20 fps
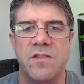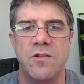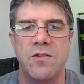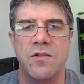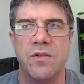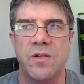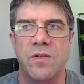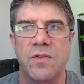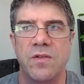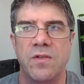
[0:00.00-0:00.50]

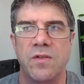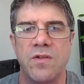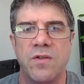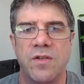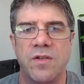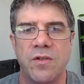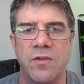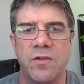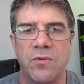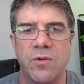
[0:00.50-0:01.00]
you can
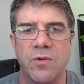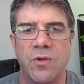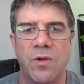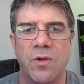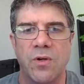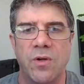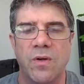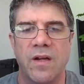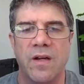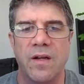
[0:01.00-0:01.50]
you can grow.
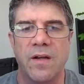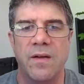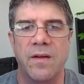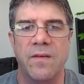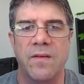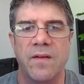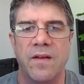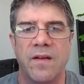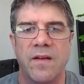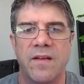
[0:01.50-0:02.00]

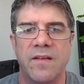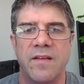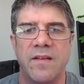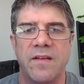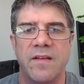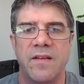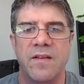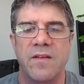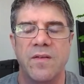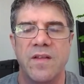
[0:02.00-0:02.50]
Uh,
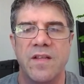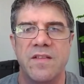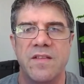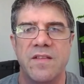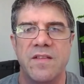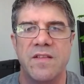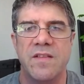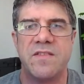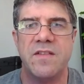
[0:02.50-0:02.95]
You know, there's there's